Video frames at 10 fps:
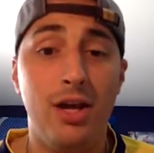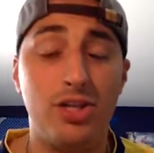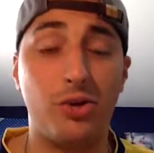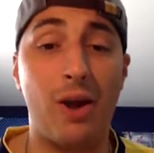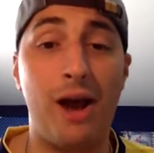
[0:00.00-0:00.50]

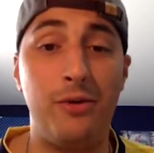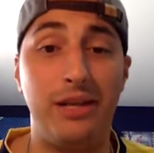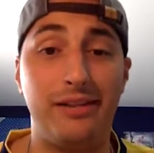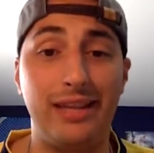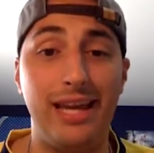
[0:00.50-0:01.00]

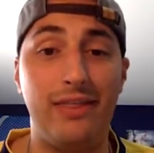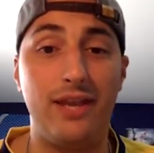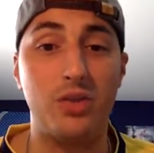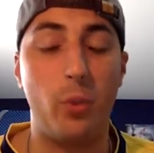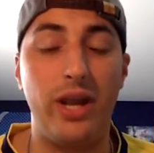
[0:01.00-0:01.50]
surrounding the league
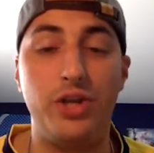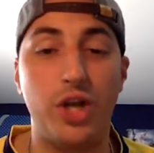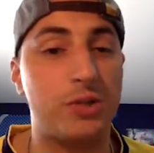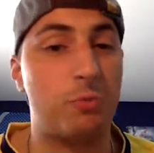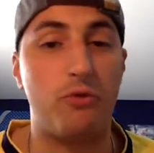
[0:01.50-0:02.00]
this week
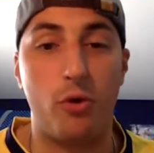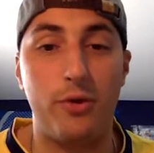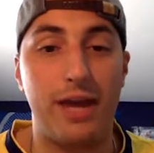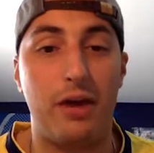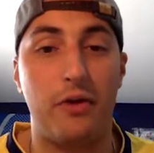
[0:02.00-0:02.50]
just
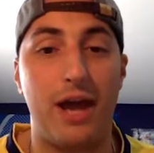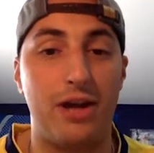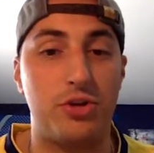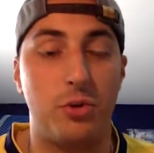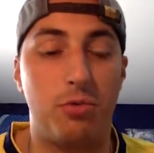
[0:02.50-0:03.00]
before the
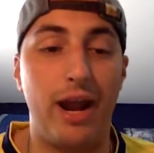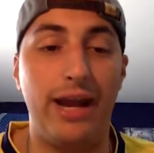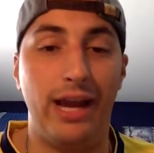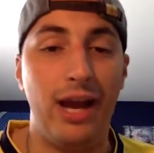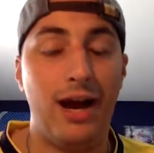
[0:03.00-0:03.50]
international break.